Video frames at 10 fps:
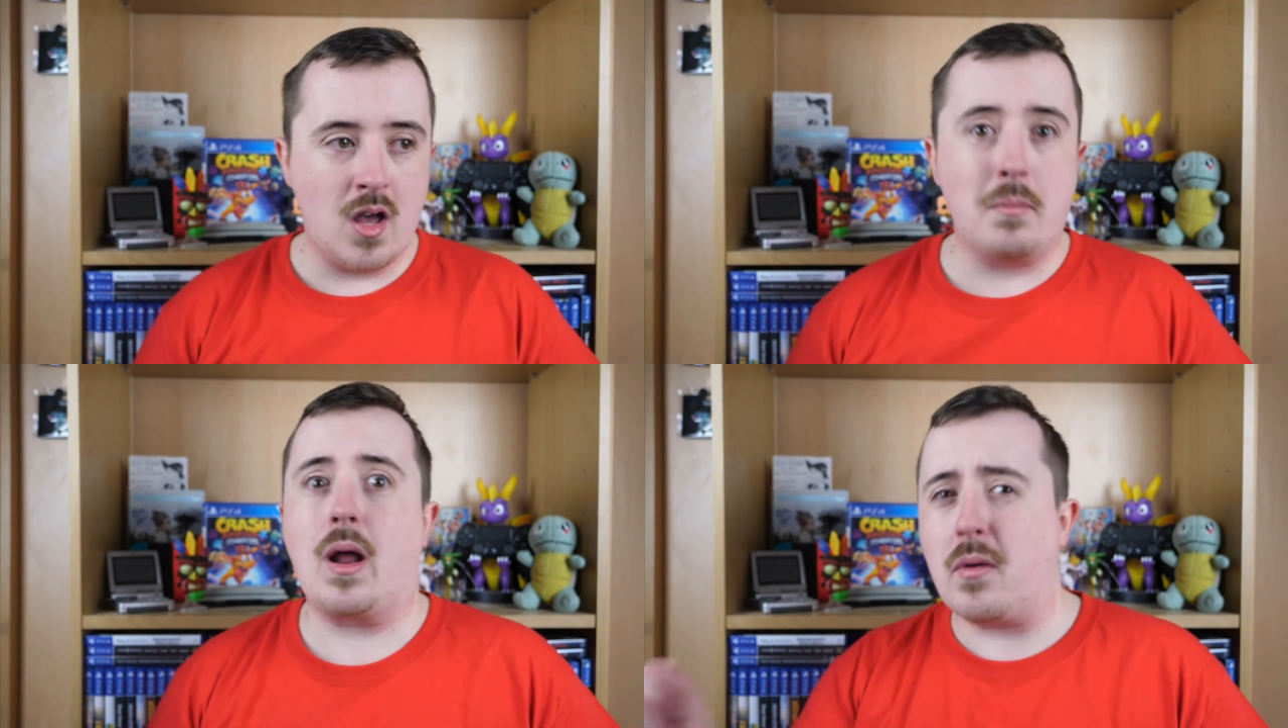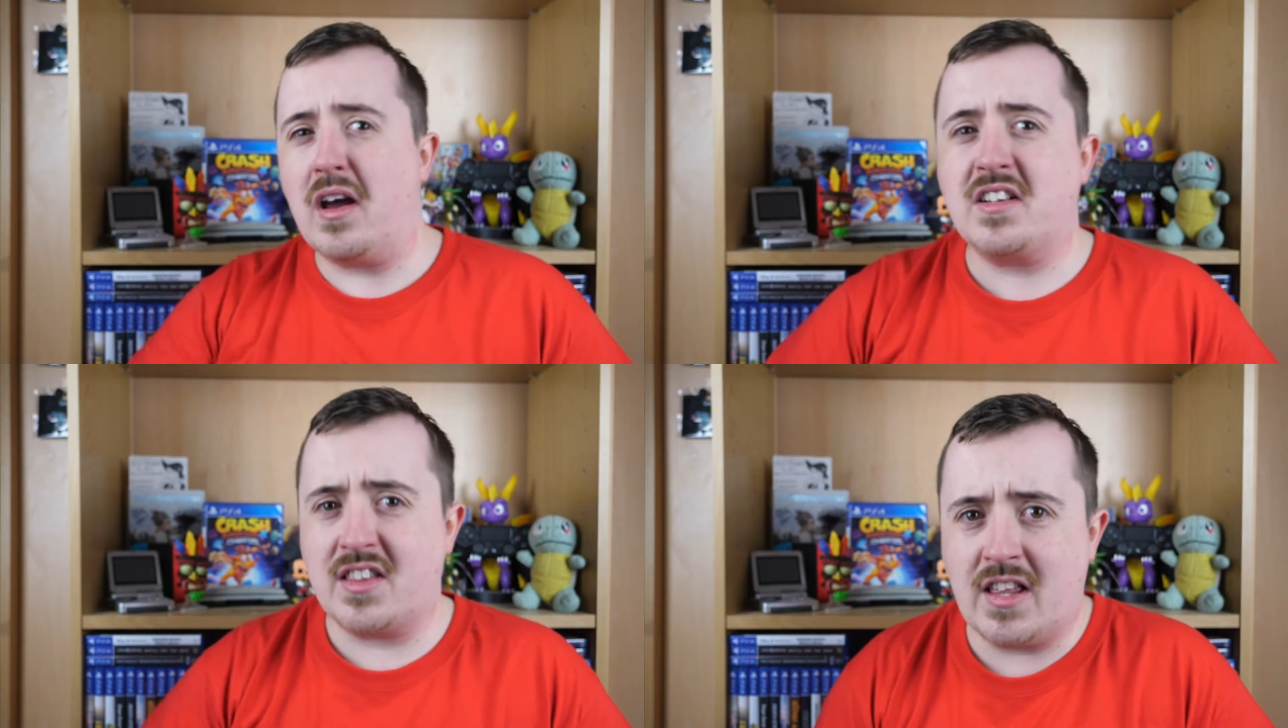But I would
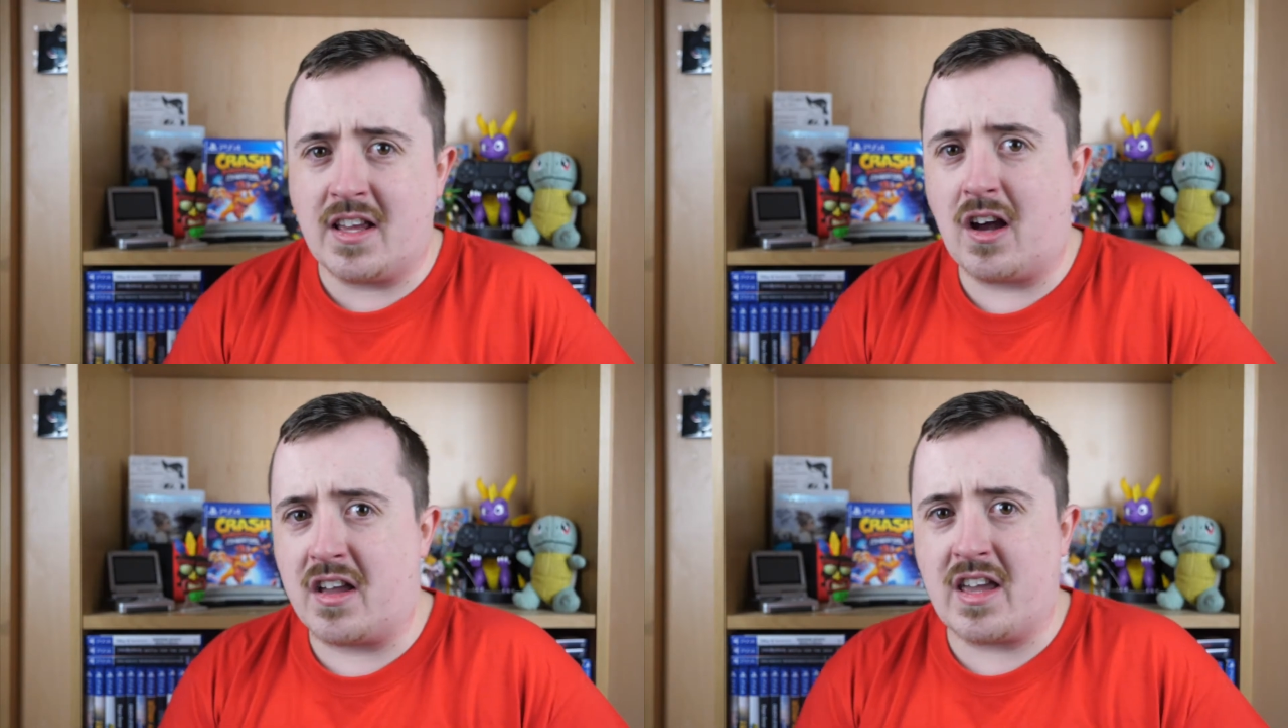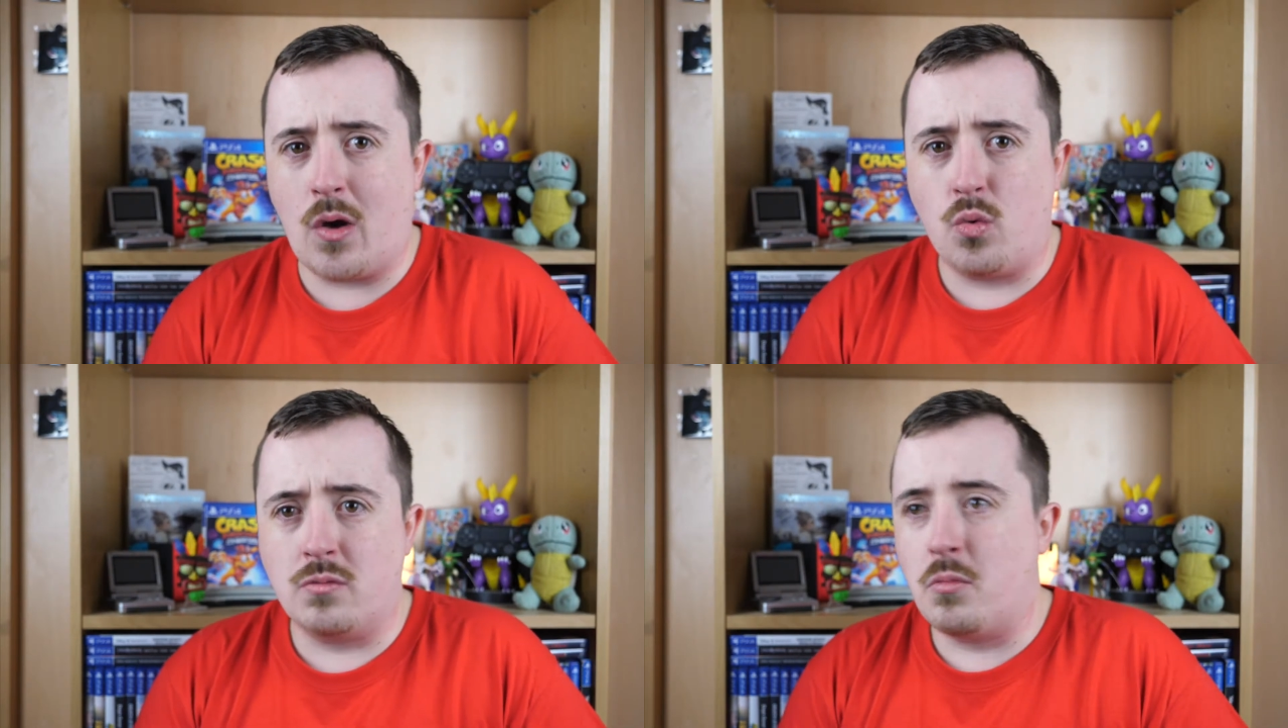like to think I can
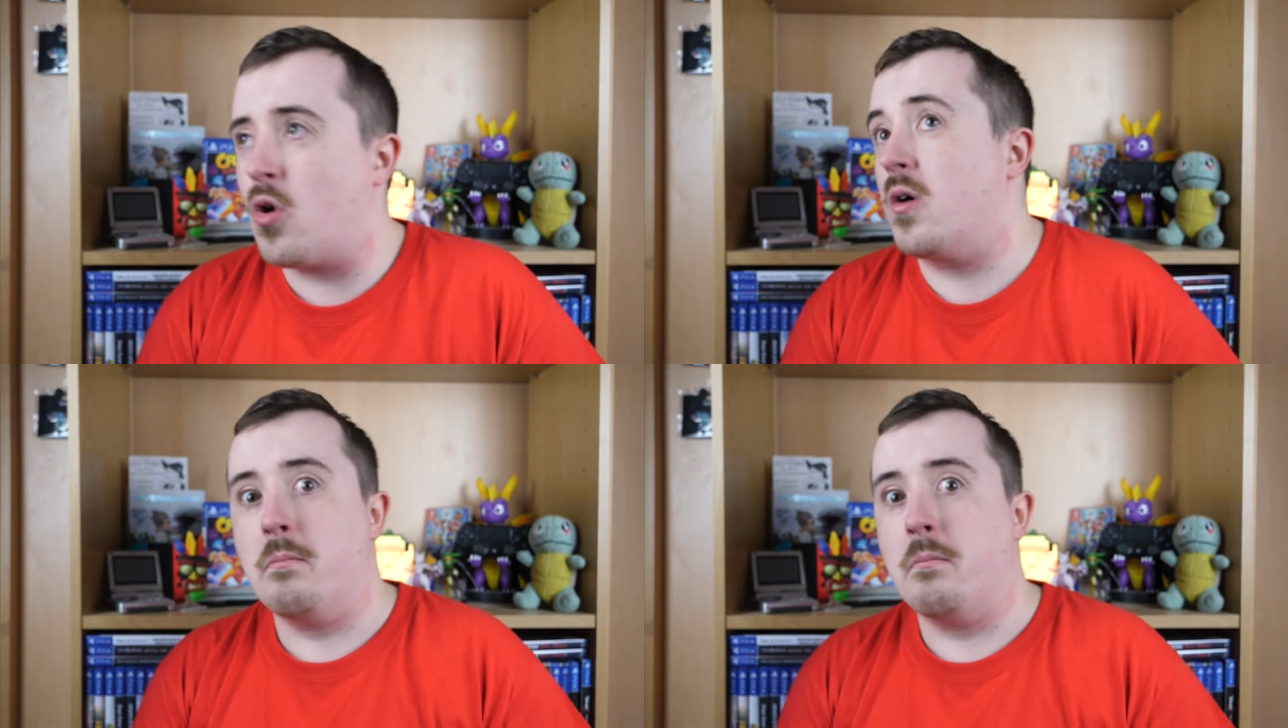get one more.